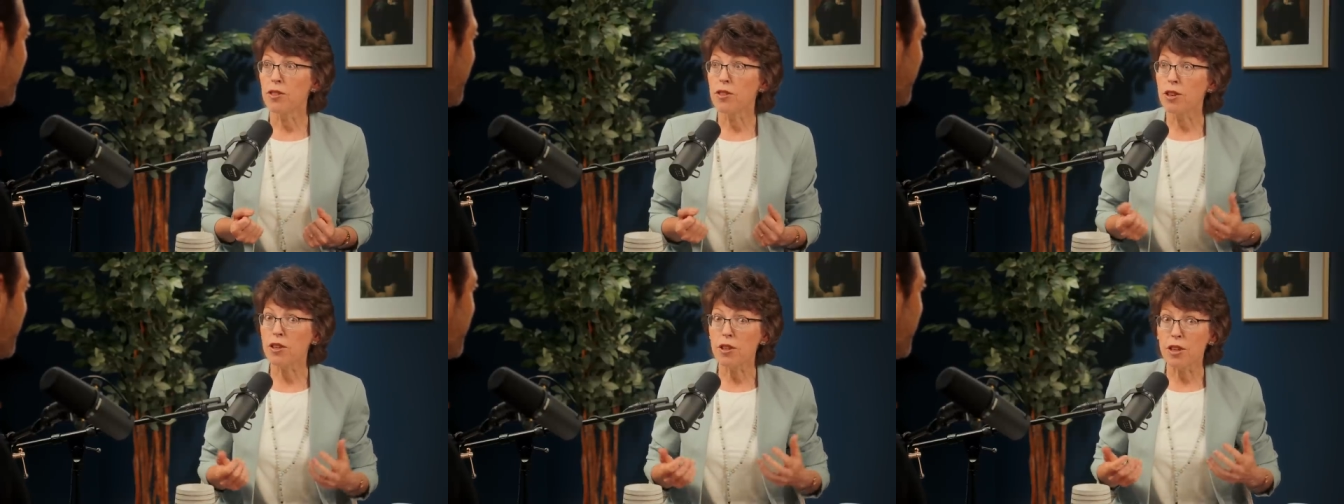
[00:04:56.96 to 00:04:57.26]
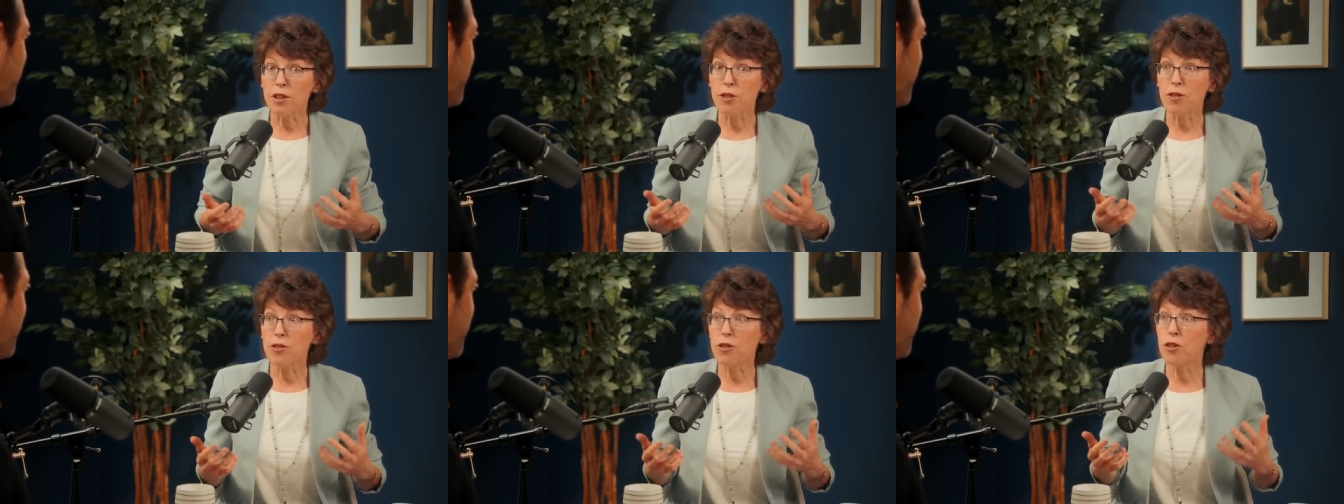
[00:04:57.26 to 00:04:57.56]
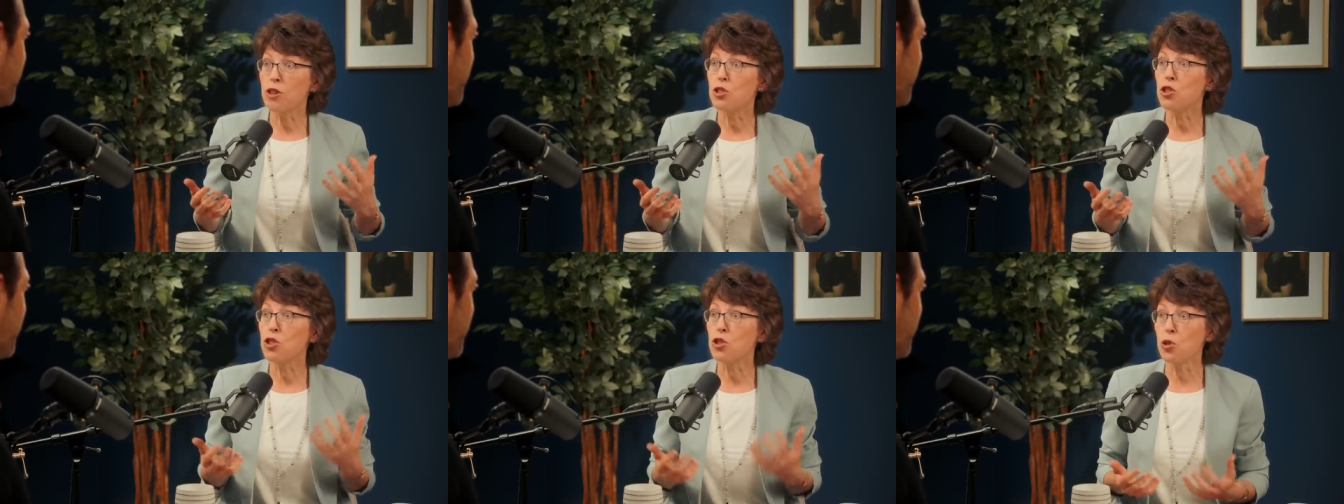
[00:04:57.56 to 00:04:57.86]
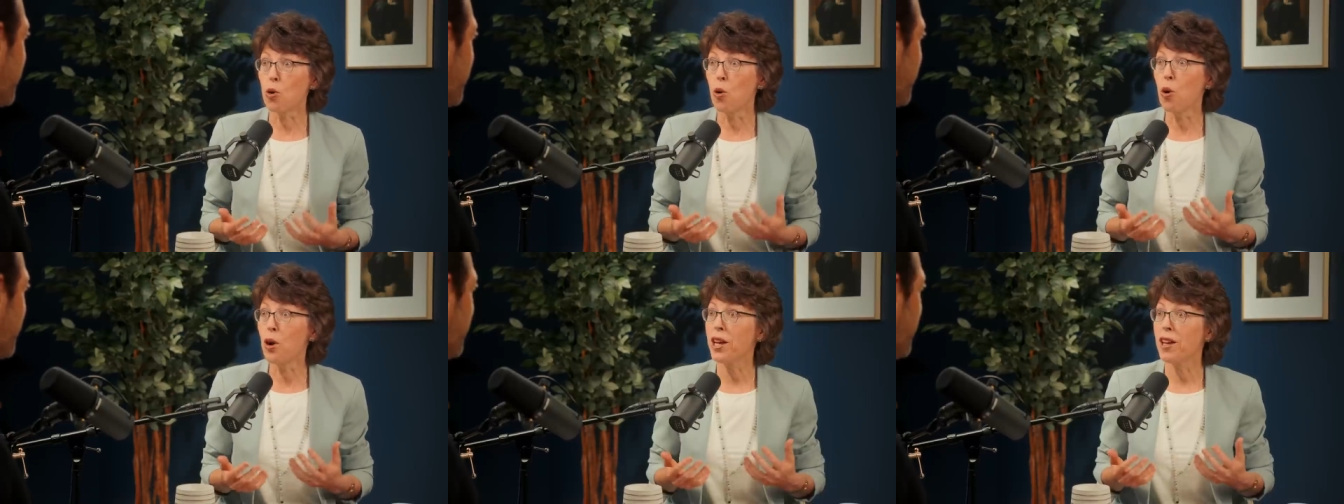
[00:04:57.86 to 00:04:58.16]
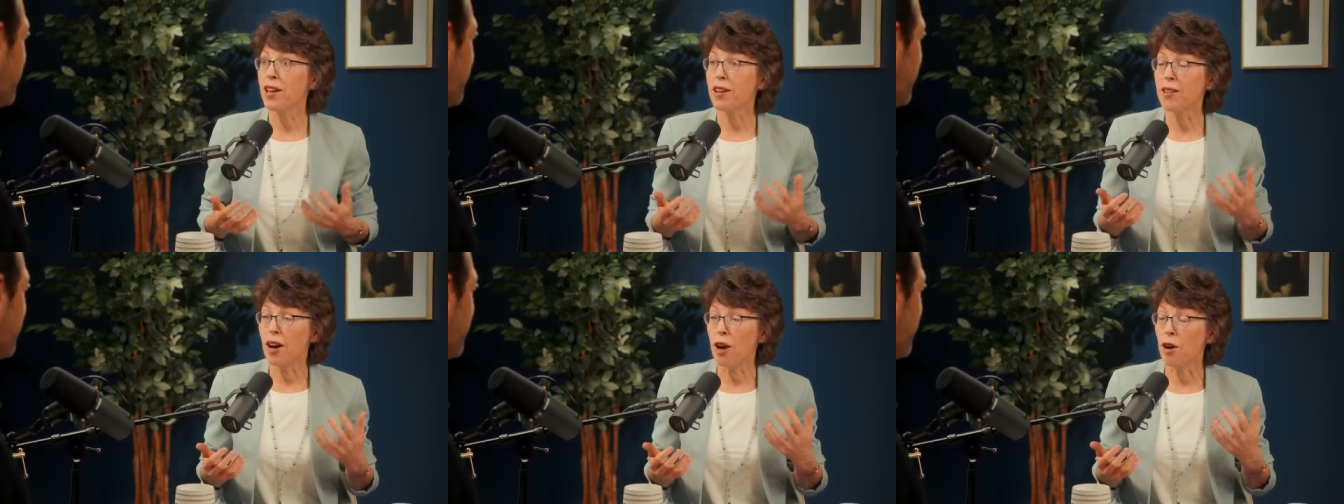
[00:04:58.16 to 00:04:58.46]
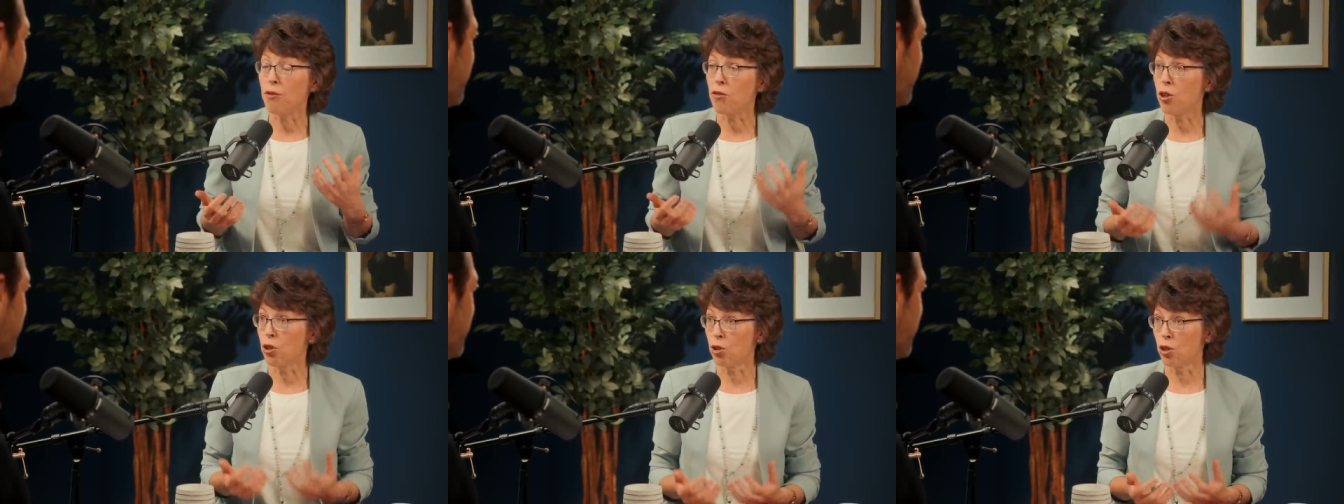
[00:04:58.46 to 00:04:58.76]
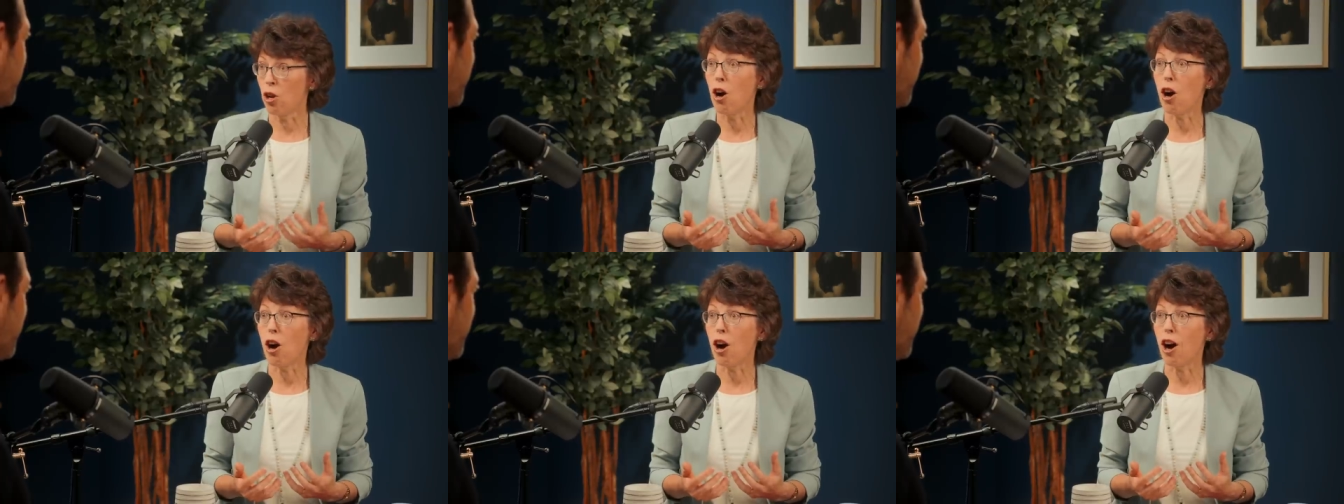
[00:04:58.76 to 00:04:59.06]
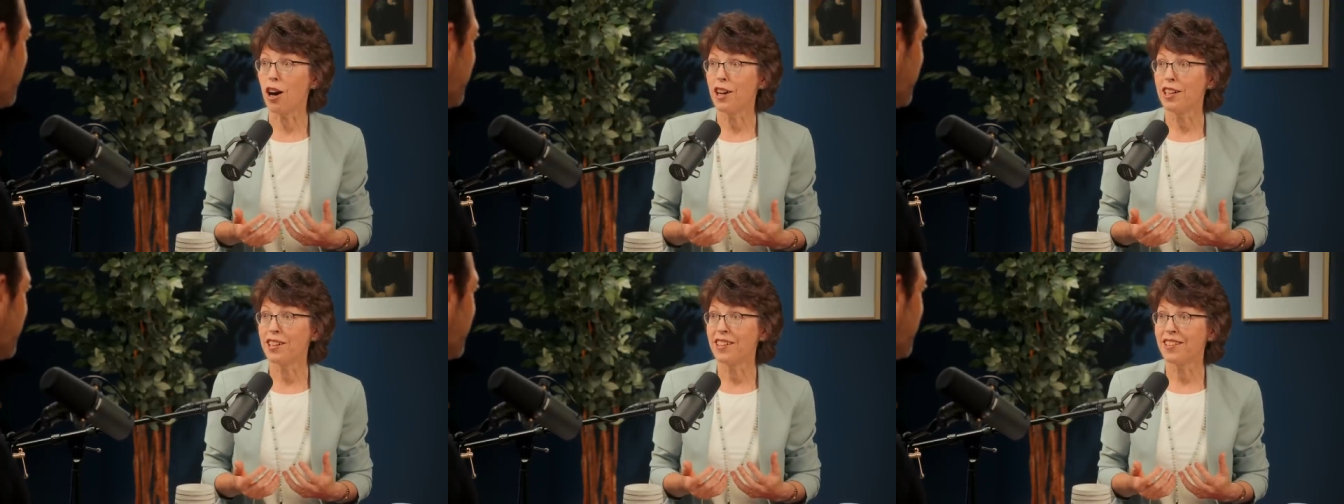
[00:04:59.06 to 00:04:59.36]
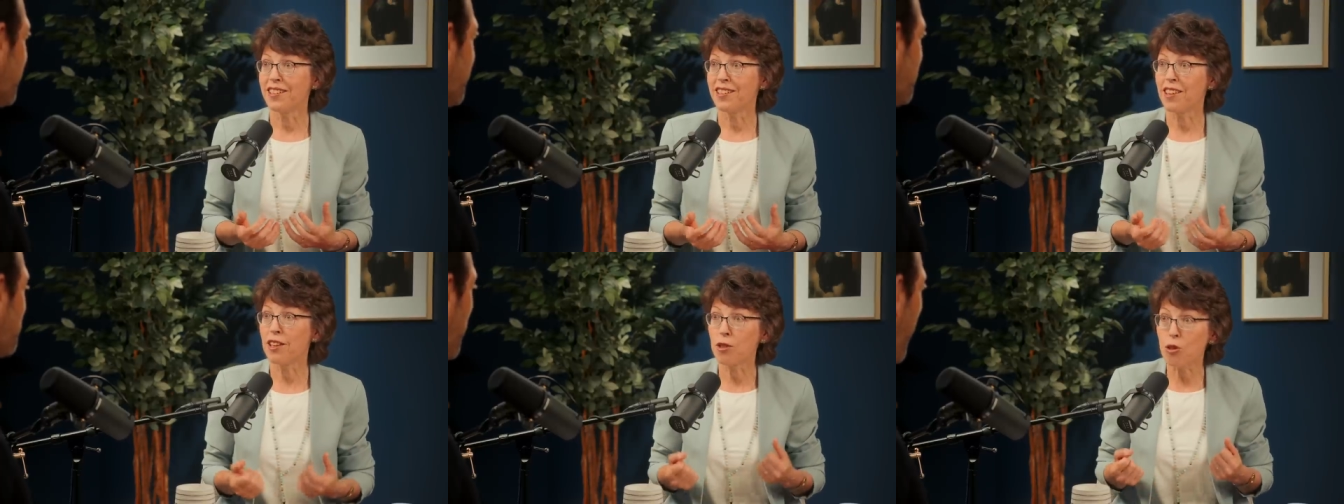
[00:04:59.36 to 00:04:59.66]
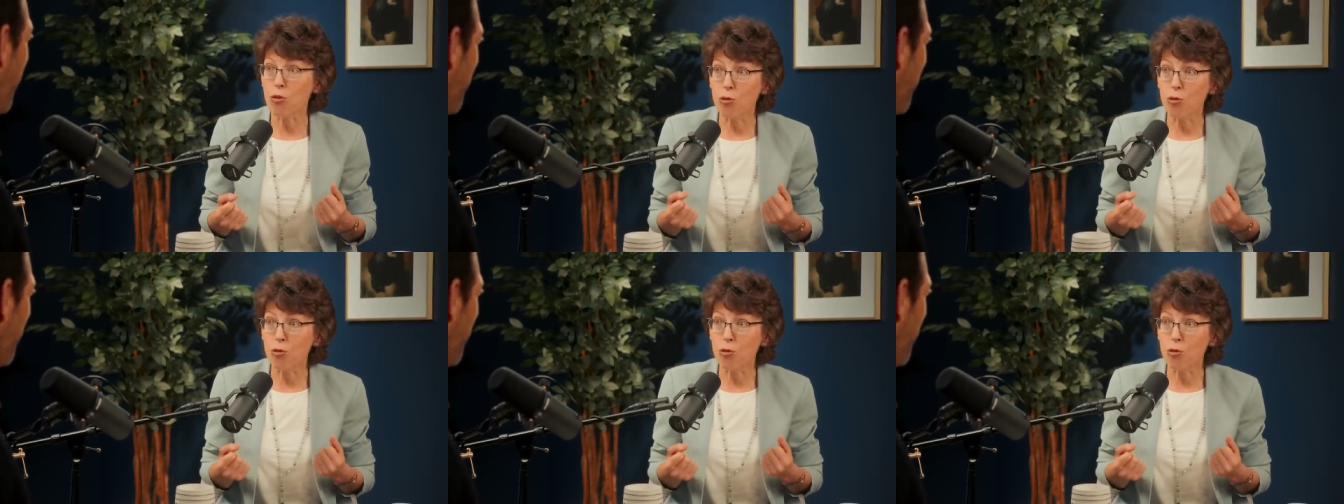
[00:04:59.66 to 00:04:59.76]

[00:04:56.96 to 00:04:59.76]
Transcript: the, the joy of the law, the, wow.